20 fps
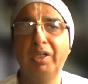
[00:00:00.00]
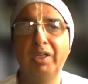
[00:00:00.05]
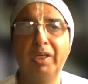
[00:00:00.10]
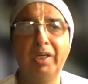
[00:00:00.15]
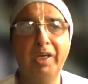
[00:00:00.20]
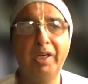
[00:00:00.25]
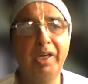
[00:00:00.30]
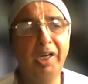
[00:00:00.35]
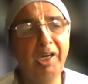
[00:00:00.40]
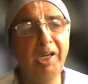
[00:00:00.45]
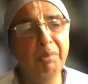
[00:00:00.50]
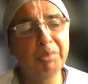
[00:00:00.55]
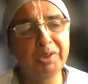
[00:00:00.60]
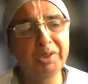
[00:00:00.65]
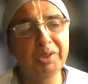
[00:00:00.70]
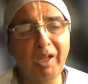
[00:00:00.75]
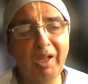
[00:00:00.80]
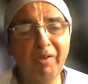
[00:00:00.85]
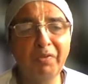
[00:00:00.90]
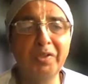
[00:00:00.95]
He
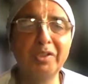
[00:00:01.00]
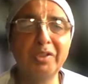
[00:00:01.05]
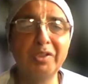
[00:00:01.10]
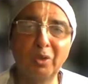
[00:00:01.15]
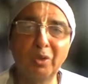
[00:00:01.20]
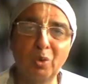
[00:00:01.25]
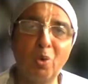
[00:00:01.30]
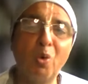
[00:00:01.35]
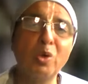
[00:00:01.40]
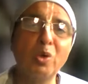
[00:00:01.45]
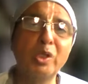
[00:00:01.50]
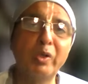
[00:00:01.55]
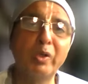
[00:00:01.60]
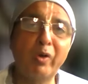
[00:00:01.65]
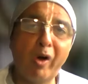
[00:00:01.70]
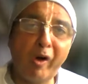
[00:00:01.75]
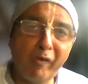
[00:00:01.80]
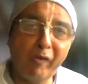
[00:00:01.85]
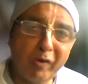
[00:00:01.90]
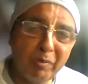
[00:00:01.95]
himself is the cause
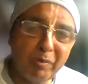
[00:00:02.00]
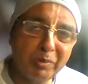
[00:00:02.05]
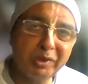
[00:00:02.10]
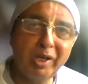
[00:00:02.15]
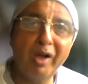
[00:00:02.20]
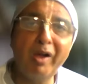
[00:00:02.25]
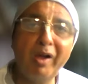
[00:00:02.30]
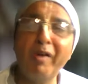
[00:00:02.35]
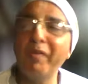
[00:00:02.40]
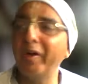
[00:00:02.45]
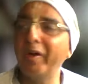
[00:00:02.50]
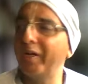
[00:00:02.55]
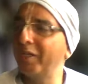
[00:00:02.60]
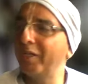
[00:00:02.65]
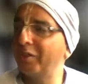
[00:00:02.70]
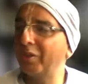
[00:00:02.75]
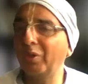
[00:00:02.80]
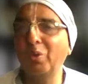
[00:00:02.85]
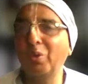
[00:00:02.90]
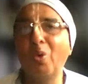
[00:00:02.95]
of, of himself and
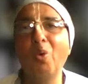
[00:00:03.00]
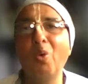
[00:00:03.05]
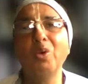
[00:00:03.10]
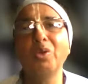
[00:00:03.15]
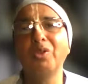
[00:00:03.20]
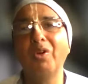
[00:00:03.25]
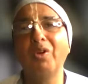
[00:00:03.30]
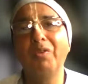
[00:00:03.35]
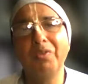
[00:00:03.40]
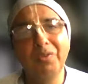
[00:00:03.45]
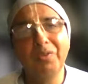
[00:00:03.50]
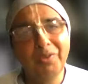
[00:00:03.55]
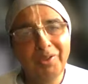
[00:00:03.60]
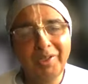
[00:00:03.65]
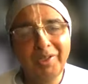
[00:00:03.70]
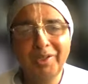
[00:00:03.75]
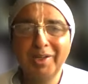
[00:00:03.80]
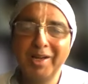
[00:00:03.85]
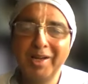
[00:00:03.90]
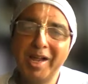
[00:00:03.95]
is the cause of
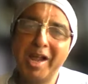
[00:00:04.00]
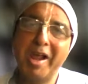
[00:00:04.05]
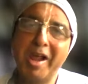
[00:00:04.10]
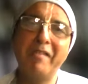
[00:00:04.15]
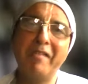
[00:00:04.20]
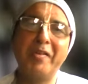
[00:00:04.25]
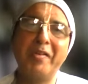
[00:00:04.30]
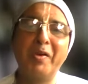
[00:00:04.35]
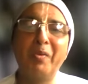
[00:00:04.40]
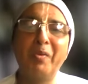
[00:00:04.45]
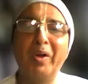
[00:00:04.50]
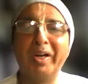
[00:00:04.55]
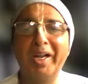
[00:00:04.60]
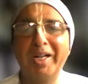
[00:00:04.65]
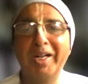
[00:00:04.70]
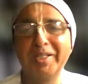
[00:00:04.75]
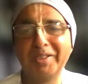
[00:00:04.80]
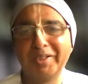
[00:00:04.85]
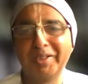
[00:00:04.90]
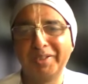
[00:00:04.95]
everyone
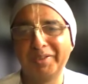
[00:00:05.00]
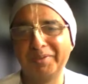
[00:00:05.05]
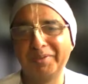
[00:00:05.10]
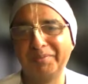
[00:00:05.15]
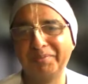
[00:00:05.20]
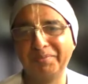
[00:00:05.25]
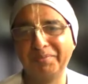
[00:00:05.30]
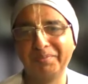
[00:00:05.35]
else.